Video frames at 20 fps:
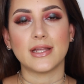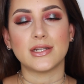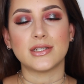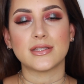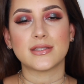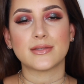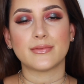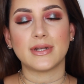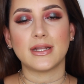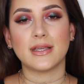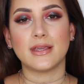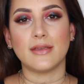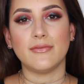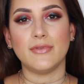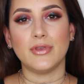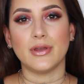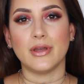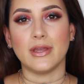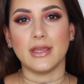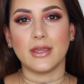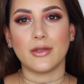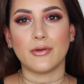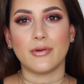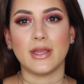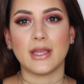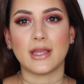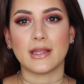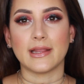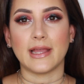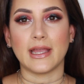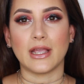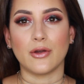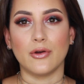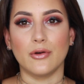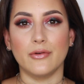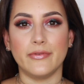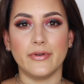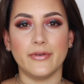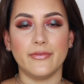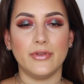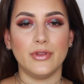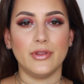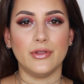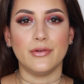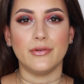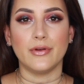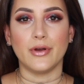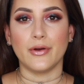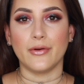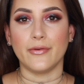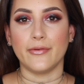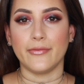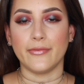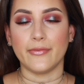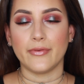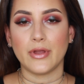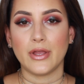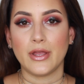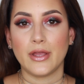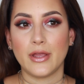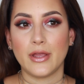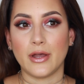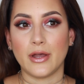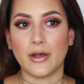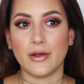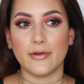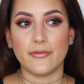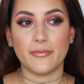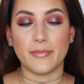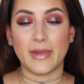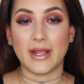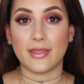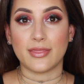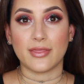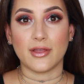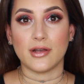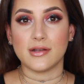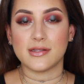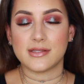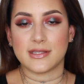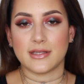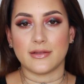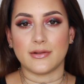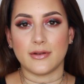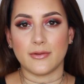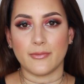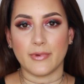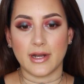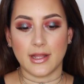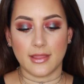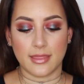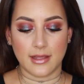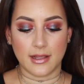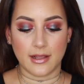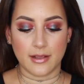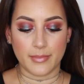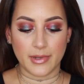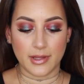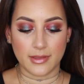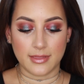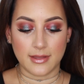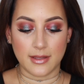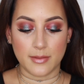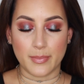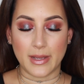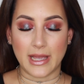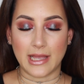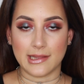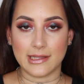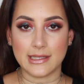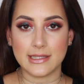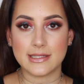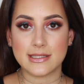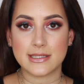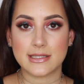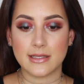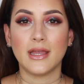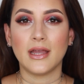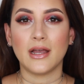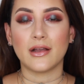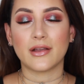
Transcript: I just want to give you a quick like overview of of my thoughts and what I think about the palettes.